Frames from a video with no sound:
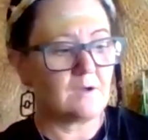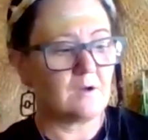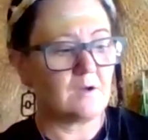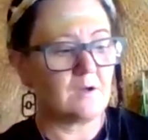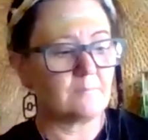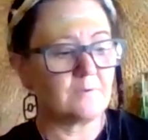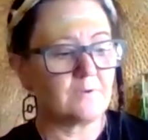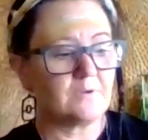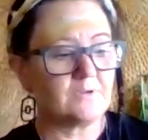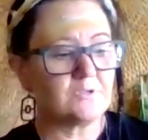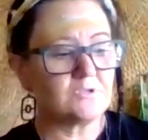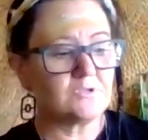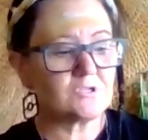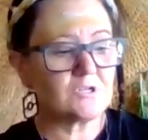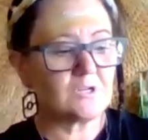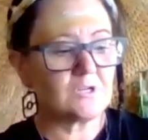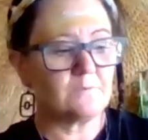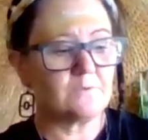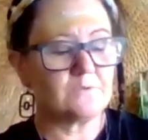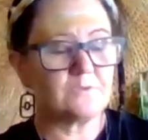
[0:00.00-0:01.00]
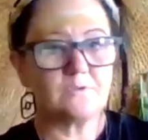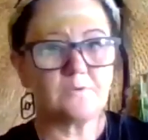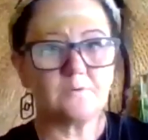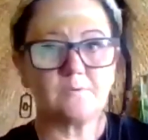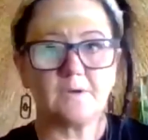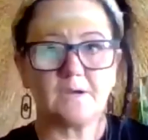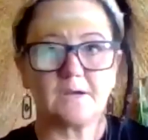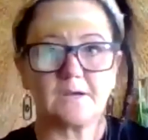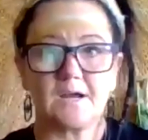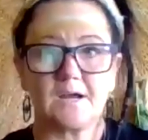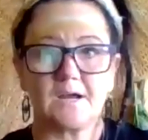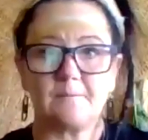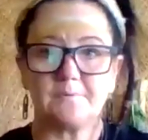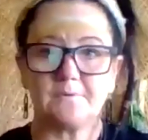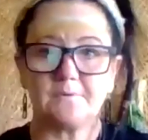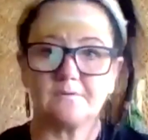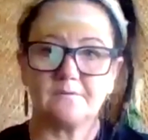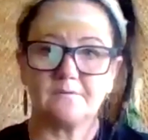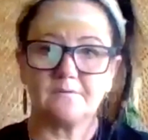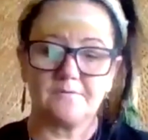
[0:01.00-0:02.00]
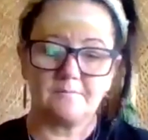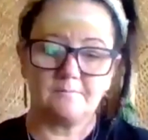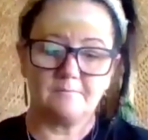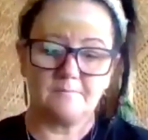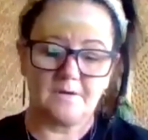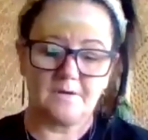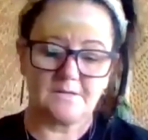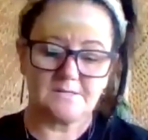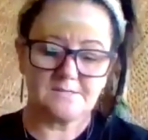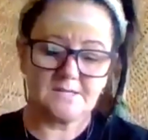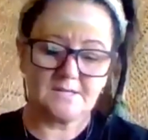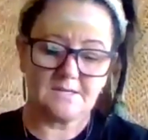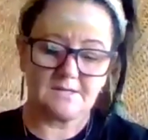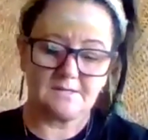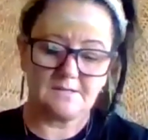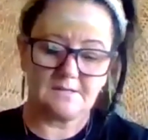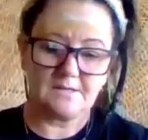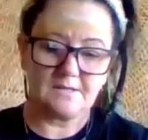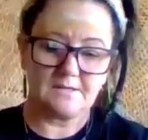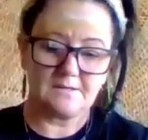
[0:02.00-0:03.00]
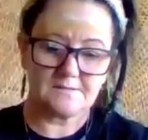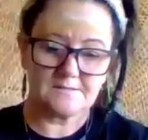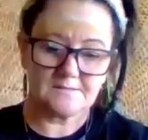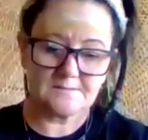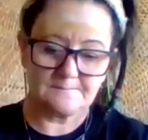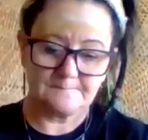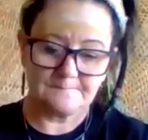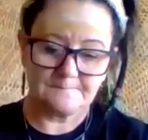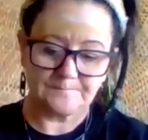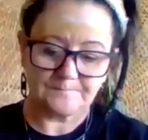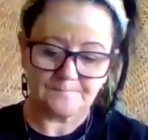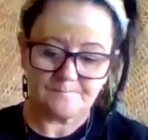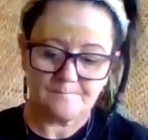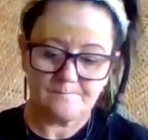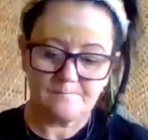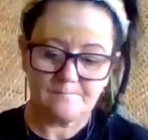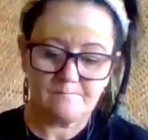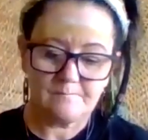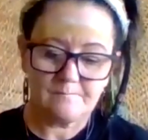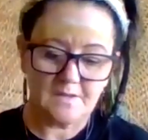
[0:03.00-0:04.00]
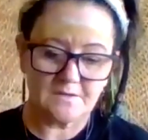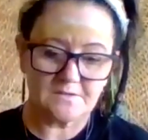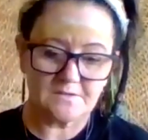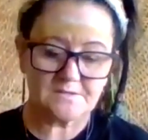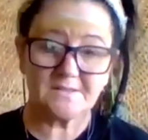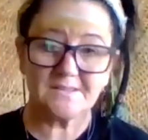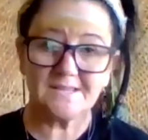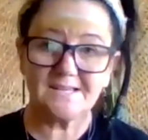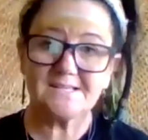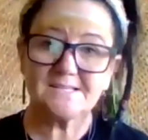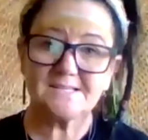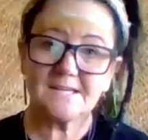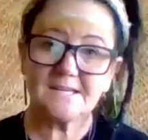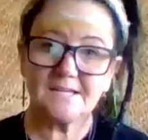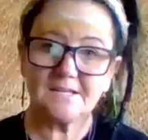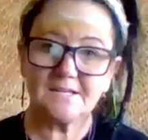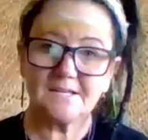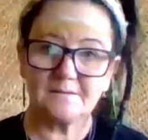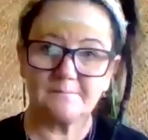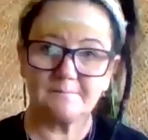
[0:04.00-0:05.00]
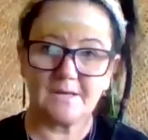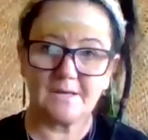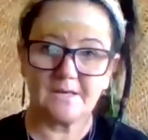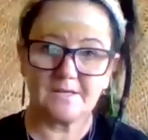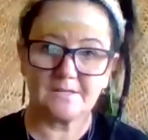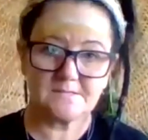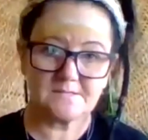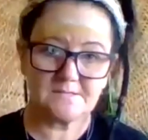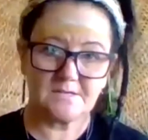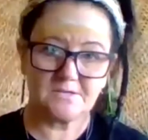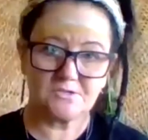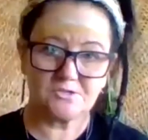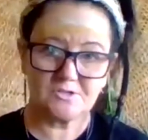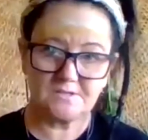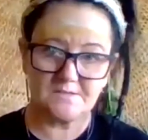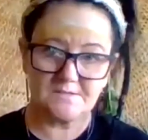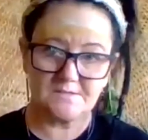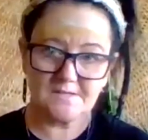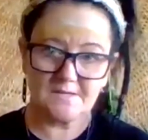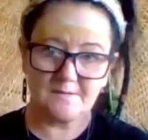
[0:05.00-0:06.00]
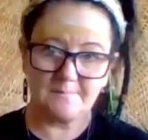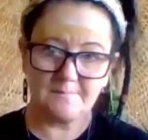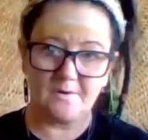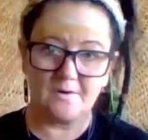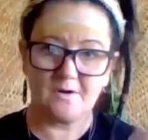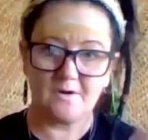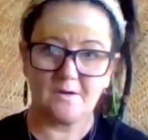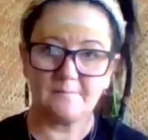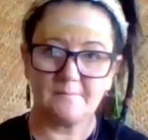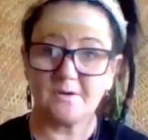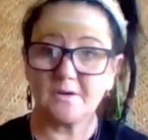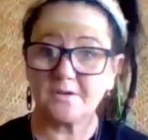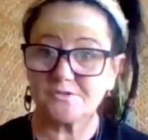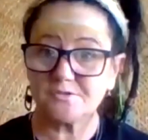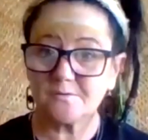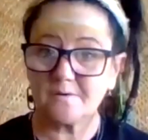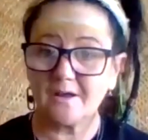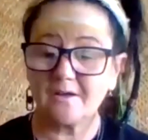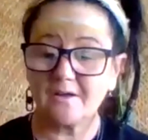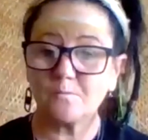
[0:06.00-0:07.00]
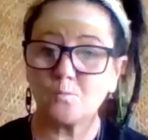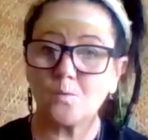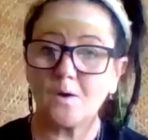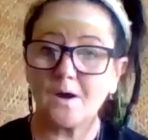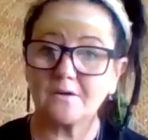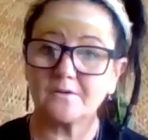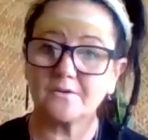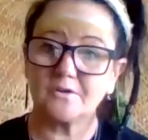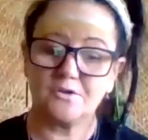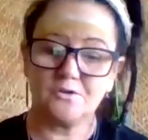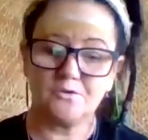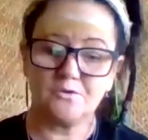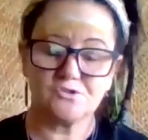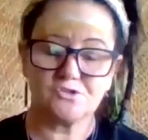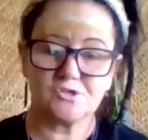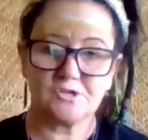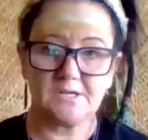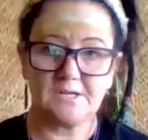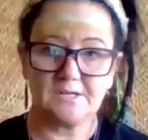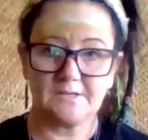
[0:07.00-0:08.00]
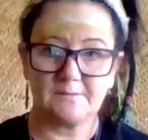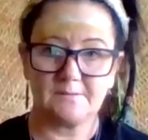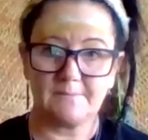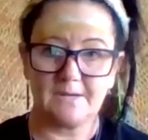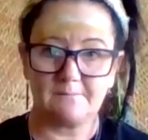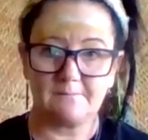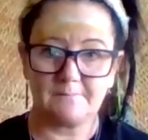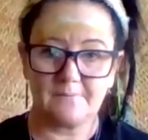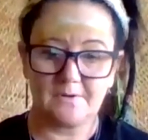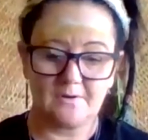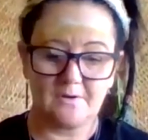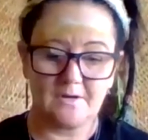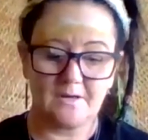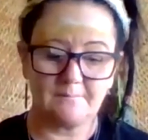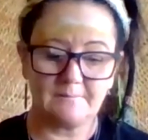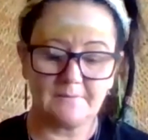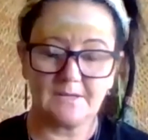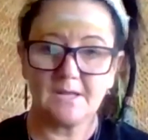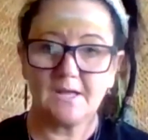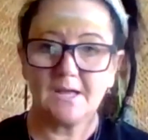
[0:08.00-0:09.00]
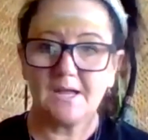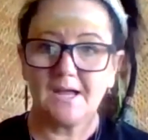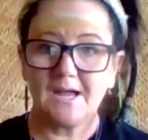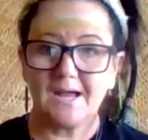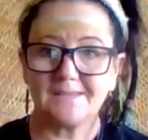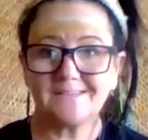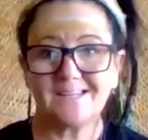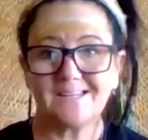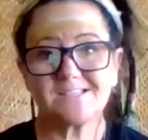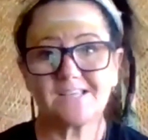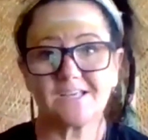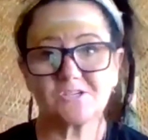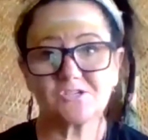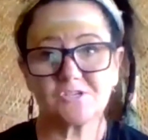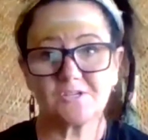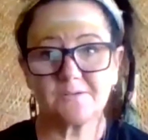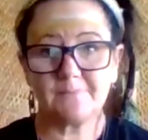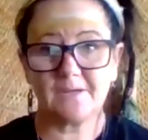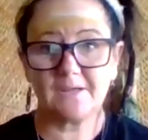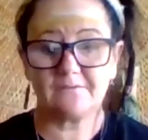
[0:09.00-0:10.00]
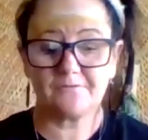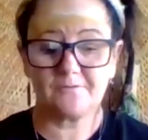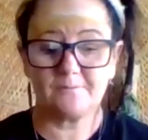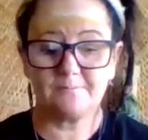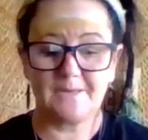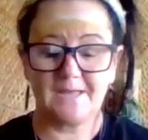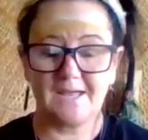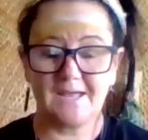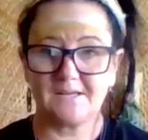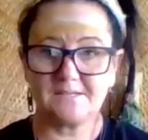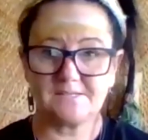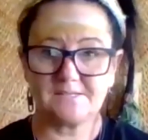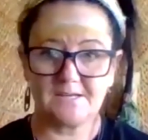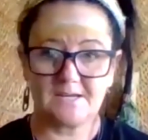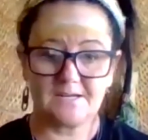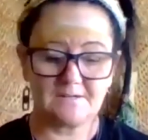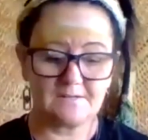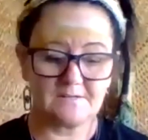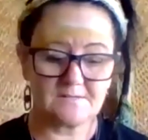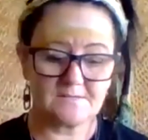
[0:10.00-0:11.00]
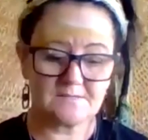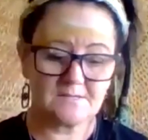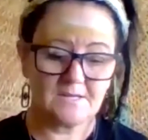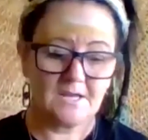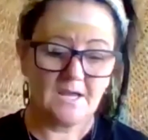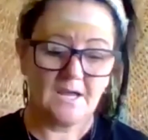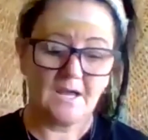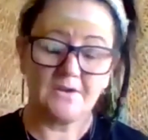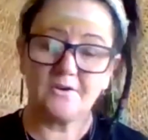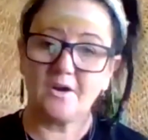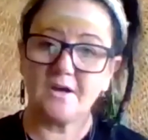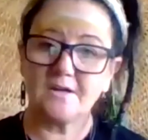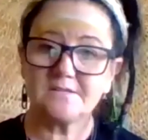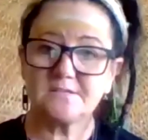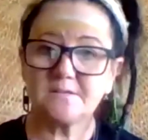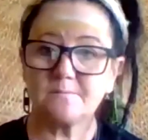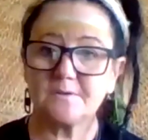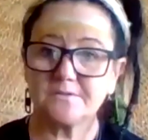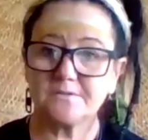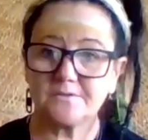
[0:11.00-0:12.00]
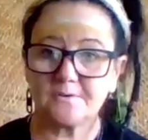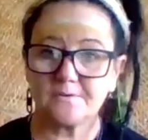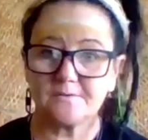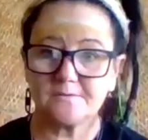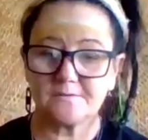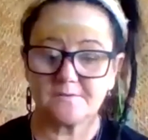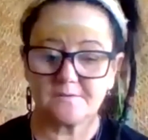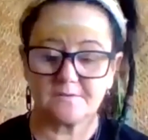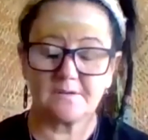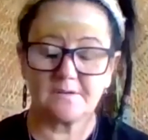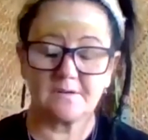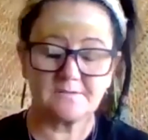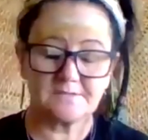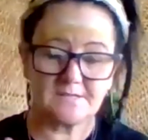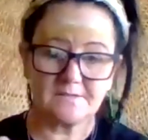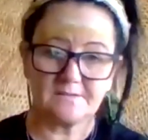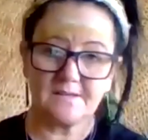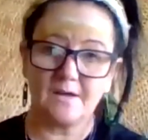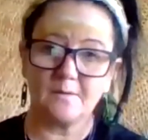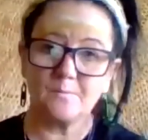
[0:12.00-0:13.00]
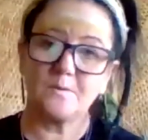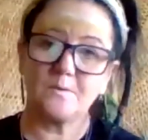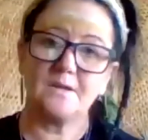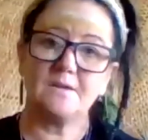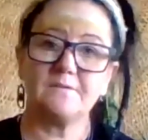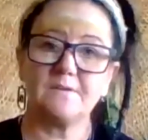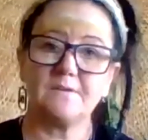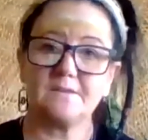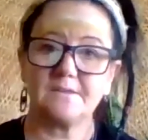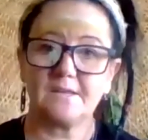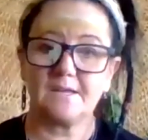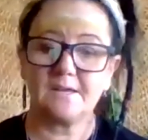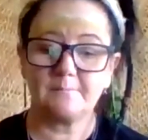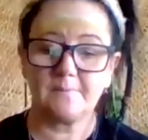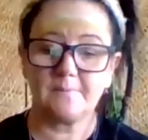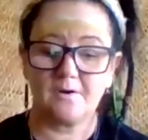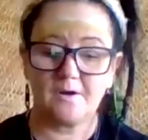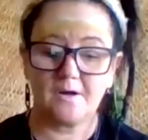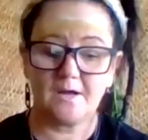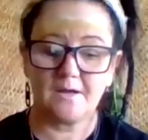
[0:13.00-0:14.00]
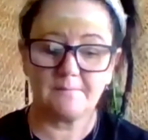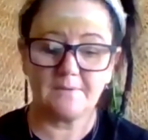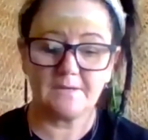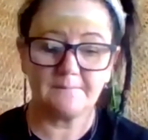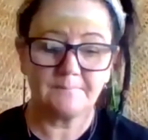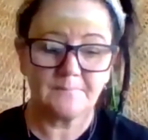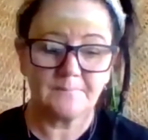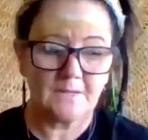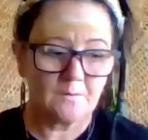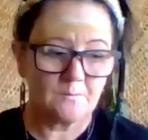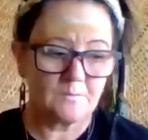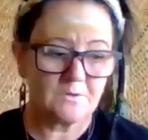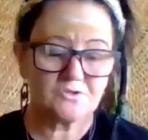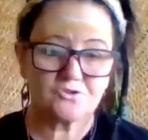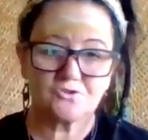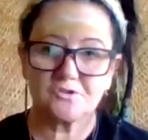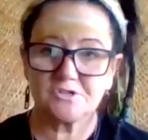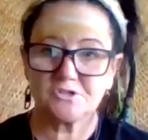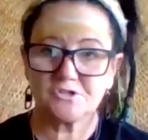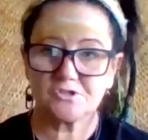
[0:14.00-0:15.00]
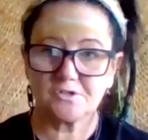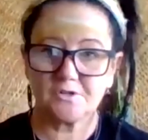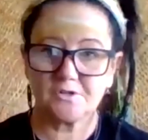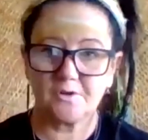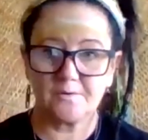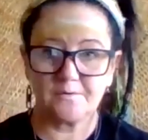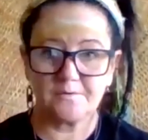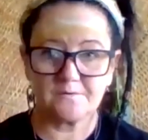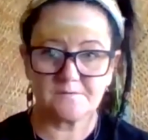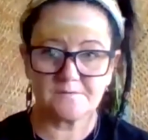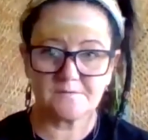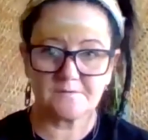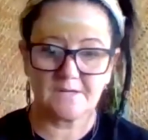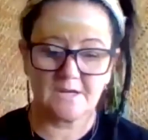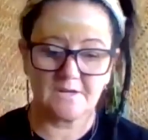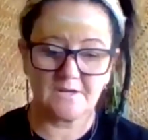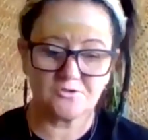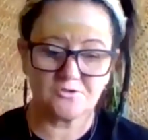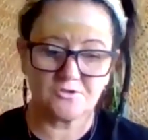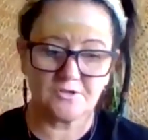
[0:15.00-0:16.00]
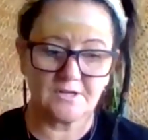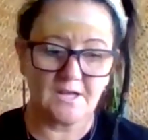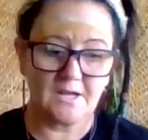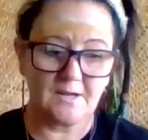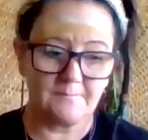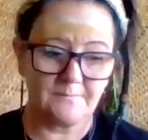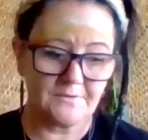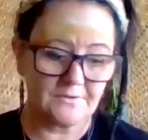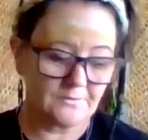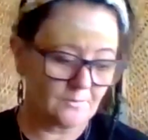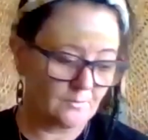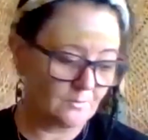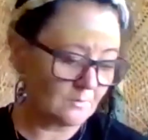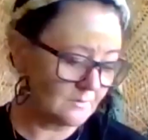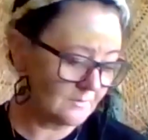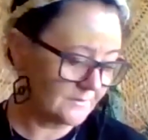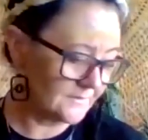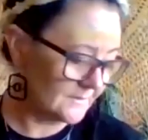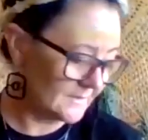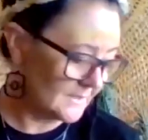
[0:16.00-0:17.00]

I'm going to share with you a couple of my techniques. So these healing mats, as you can see behind me, I do have one huge healing mat behind me, and that's actually made from pandanus. And I did with those, did that weaving there behind me with traditional owners of country up the north.